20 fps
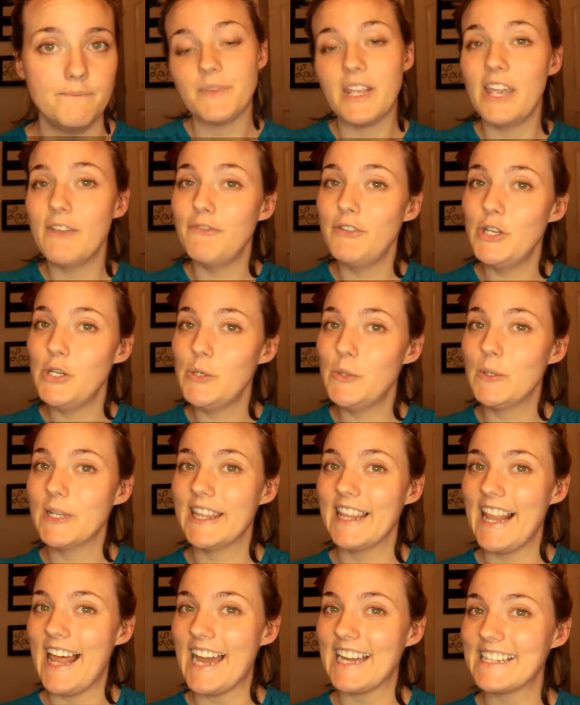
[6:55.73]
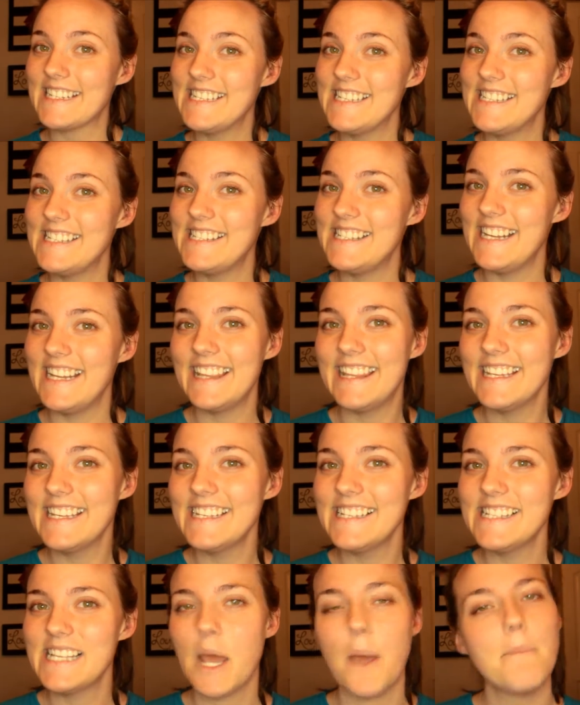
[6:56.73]
If you would like to see
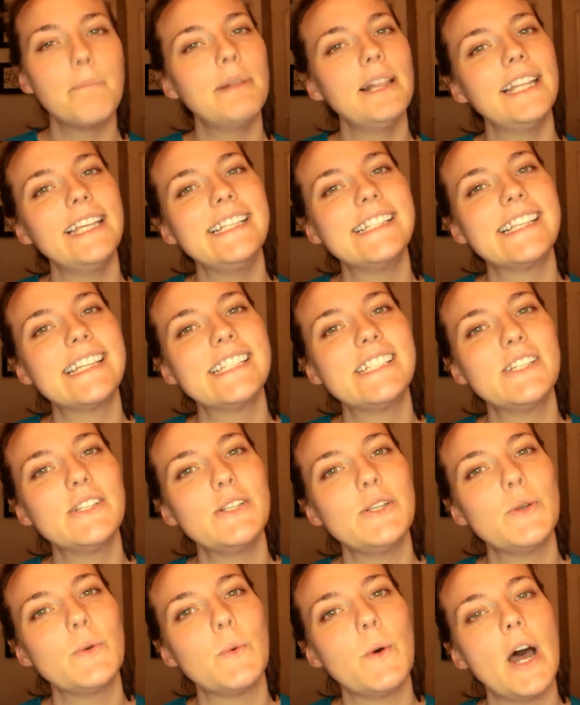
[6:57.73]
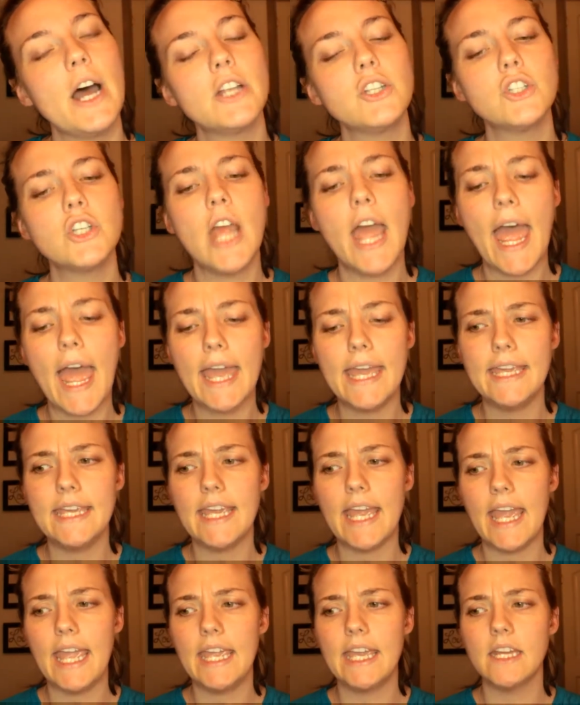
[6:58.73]
this, please continue to watch.
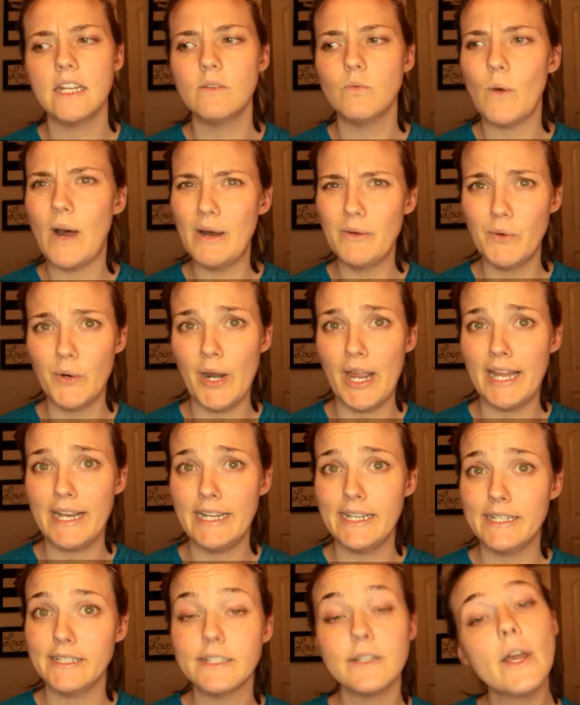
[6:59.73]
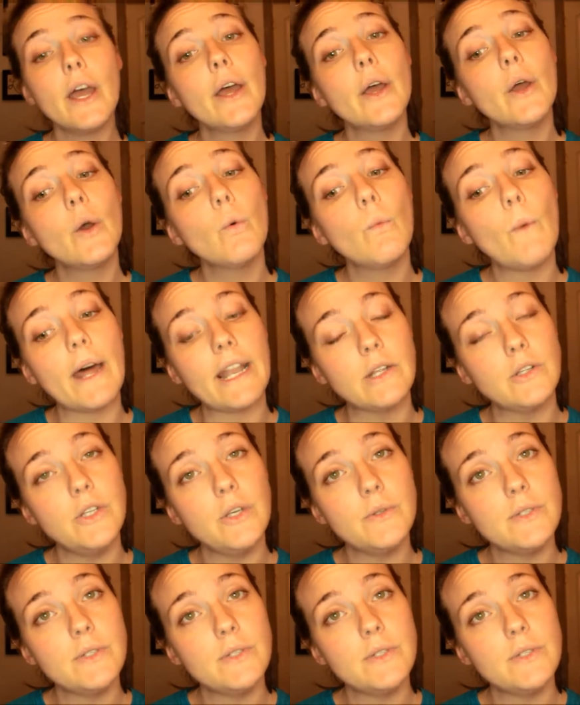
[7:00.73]
Hey, and while we're at it, why don't you